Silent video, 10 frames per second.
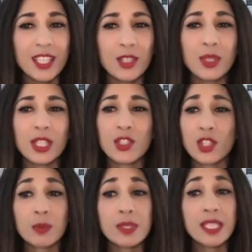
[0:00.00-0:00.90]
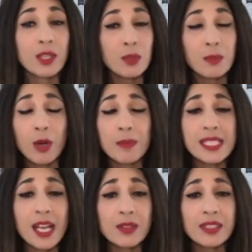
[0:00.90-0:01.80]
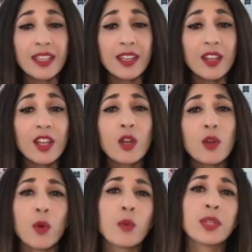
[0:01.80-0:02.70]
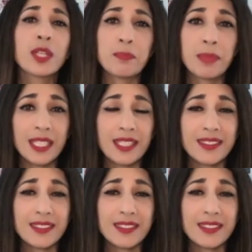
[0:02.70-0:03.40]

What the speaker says: that you can share with single moms out there, what would it be?